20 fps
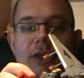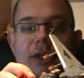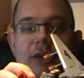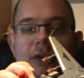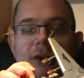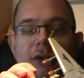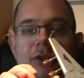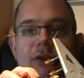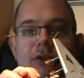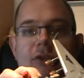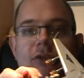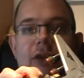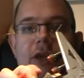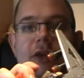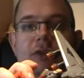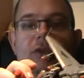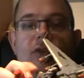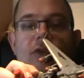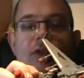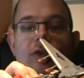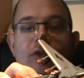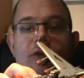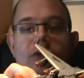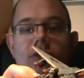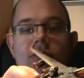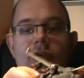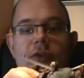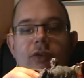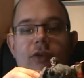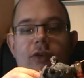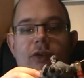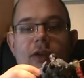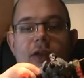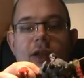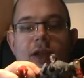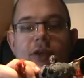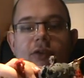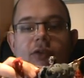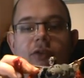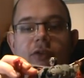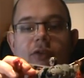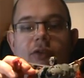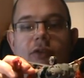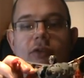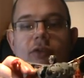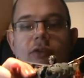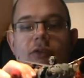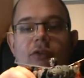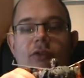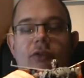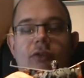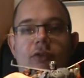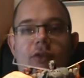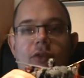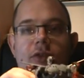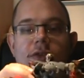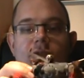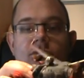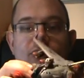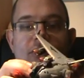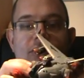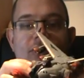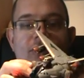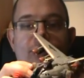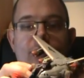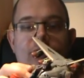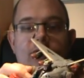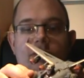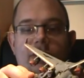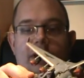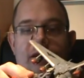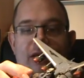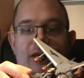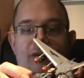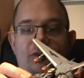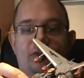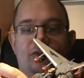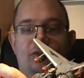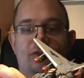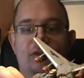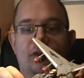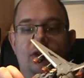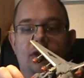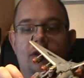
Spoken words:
He also has good articulation due to all the joints which he has.